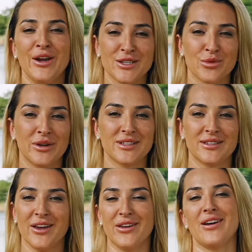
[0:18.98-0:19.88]
of just wanted to
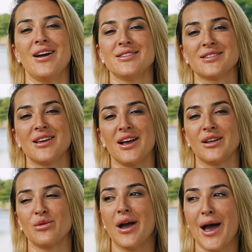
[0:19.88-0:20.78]
tell you guys
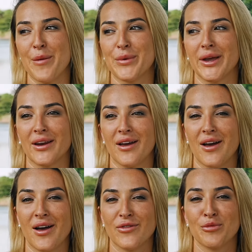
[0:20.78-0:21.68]
exactly what happened
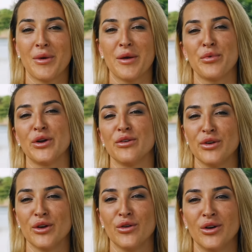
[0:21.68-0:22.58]
uh, from my point of
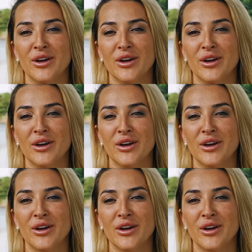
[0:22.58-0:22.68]
view.